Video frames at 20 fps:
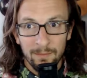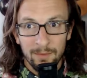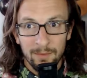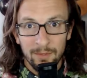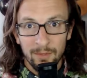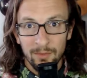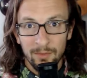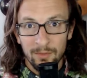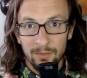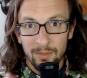
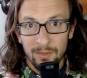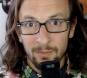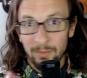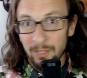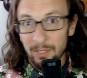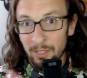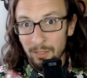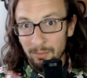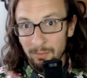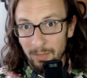do to
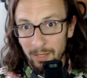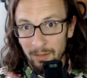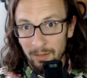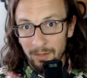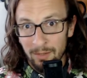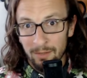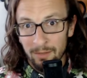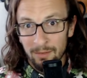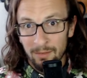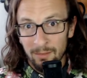be a good
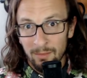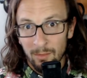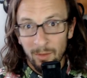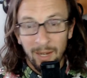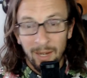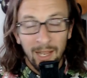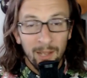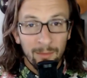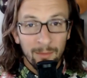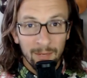parent, or
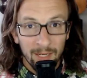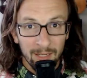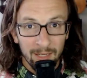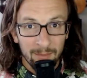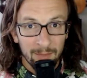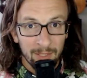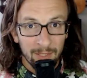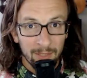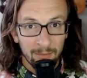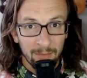how am I going to
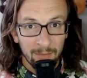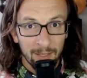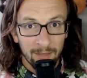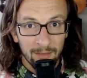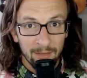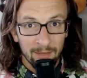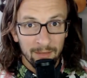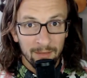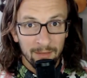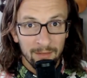be a good parent?